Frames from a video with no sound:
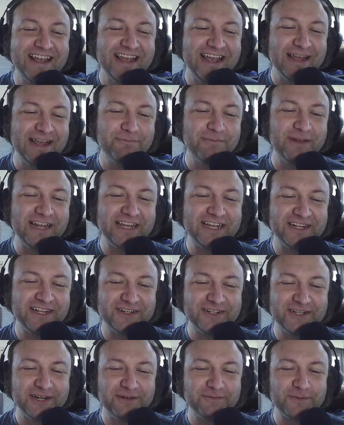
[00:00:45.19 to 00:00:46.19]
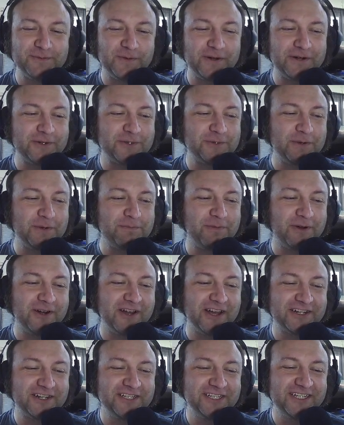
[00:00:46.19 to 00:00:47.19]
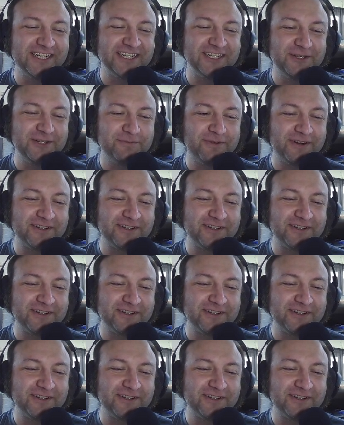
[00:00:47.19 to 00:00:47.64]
In molecular terms, water is one part oxygen and two parts